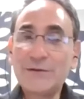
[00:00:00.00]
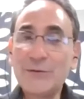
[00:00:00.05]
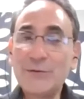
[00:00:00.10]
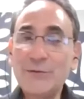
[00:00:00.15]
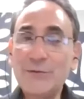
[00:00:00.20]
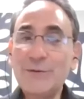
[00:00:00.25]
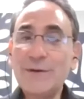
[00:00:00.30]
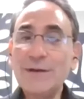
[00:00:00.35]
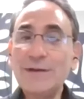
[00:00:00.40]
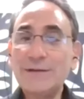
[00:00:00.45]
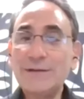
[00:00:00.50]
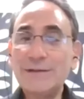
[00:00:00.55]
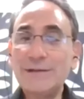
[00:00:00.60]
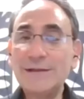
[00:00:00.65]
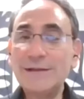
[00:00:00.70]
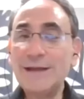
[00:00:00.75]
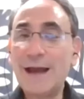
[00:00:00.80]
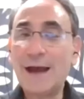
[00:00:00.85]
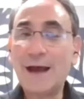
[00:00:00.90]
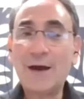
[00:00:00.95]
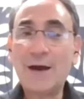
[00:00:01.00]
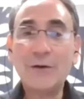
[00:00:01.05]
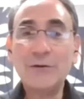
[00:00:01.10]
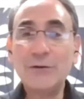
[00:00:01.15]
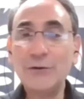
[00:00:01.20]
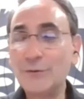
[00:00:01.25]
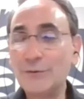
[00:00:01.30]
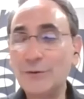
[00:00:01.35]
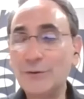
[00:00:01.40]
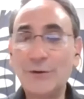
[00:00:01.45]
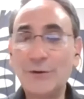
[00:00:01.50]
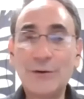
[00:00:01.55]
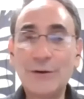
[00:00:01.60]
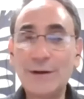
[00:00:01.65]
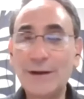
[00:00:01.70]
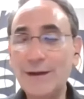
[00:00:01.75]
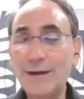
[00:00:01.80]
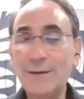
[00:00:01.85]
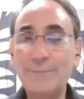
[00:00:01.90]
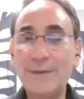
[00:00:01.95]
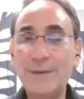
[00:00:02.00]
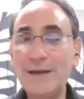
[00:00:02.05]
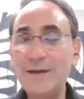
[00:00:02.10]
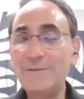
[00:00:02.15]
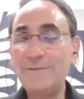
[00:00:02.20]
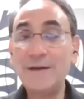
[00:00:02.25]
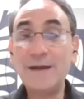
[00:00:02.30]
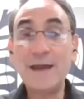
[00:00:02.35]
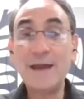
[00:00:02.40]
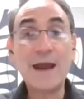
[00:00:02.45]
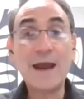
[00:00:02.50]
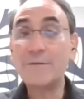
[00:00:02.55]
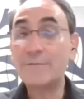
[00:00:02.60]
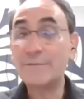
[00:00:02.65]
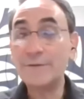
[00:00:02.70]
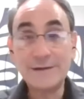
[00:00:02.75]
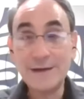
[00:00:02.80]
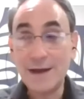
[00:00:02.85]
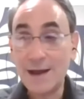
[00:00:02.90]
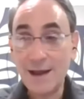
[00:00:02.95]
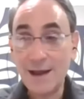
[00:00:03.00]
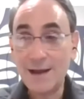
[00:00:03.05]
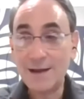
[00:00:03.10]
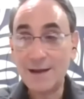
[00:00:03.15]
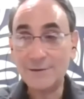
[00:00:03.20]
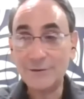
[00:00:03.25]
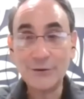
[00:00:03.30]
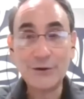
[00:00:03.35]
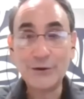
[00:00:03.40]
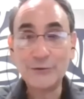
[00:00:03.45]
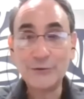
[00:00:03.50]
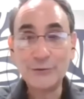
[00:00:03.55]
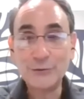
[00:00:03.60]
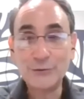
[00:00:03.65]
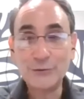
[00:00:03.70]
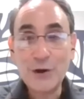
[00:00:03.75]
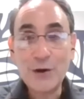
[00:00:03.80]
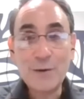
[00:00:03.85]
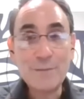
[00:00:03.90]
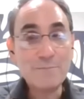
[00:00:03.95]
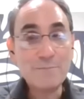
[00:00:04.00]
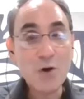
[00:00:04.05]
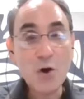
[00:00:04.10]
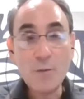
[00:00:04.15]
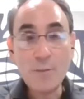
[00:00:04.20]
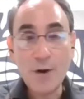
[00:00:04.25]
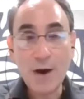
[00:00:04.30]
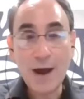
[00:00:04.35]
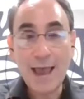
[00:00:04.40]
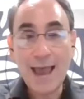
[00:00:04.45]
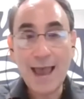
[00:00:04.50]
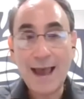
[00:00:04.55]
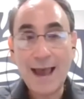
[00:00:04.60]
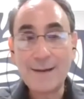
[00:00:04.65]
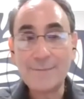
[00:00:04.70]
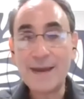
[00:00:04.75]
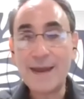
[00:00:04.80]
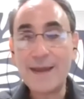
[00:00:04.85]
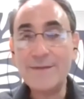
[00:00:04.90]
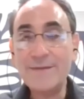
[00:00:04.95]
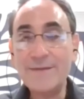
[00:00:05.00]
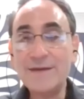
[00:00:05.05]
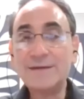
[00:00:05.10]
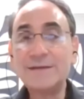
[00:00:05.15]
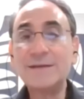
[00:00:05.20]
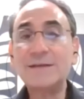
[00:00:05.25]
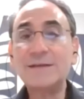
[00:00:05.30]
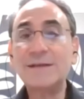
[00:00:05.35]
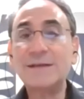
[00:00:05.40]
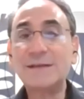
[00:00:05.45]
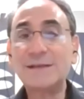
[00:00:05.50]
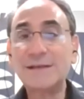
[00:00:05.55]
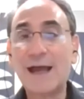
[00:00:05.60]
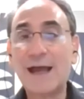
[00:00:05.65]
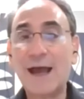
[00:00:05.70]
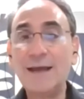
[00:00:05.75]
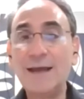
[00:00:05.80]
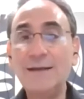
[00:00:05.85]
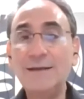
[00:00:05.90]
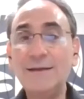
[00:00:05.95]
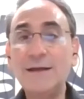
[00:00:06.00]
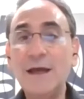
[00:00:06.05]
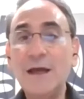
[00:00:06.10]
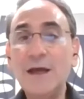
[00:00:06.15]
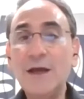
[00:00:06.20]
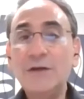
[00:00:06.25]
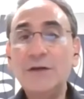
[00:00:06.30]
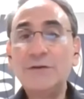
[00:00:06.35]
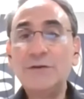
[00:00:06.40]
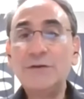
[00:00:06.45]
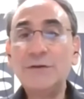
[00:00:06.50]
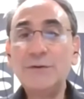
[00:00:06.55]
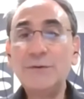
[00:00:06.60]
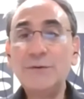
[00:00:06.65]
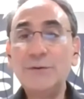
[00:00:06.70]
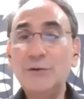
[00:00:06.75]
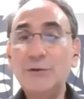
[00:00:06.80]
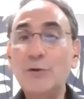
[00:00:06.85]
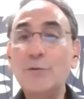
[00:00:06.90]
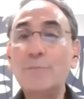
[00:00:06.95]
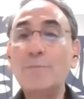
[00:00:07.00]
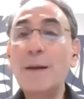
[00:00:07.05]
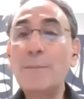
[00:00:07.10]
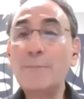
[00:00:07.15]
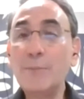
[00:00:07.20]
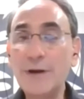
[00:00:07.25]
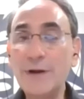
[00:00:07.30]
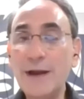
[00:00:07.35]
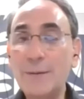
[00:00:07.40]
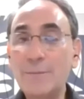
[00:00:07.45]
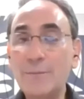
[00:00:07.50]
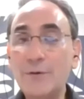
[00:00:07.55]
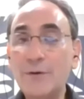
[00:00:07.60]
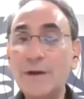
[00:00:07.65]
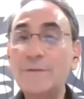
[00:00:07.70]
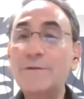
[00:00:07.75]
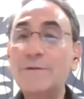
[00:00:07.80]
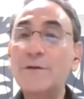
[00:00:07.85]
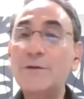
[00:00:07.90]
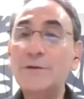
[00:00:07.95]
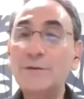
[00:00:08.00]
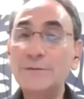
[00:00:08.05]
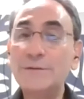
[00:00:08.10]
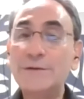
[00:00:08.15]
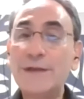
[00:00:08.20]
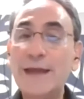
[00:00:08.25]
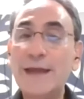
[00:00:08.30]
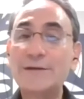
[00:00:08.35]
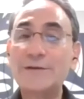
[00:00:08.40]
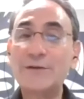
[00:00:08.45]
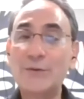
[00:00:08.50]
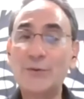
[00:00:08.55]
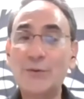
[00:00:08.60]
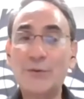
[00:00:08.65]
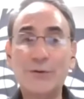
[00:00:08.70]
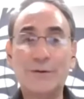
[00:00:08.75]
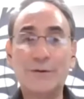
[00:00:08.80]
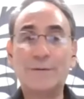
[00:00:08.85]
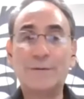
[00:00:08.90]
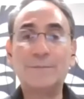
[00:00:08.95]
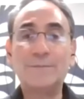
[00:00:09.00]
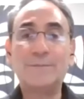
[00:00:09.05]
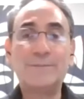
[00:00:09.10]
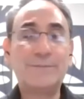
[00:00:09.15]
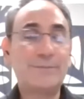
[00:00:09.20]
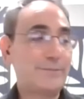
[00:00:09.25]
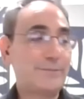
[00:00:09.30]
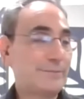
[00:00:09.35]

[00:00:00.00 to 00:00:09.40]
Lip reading: So you can see how you're earning PV every day. Look on your mobile app, and this is assigned to your member number if you use that to order.